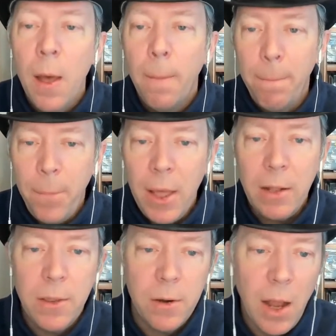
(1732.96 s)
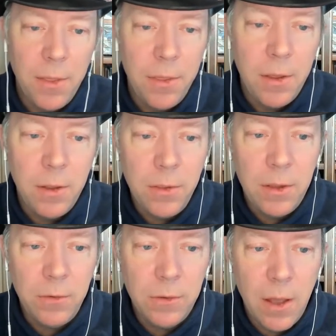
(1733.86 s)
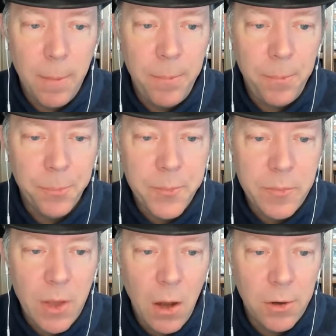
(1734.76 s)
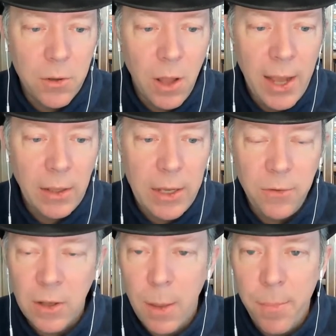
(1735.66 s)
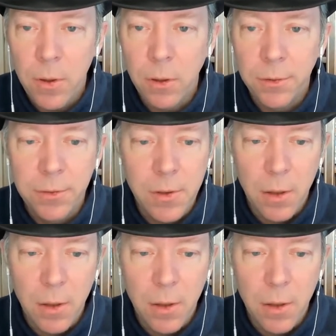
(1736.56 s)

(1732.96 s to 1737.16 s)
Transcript: but there, the, this uh, article highlights a couple.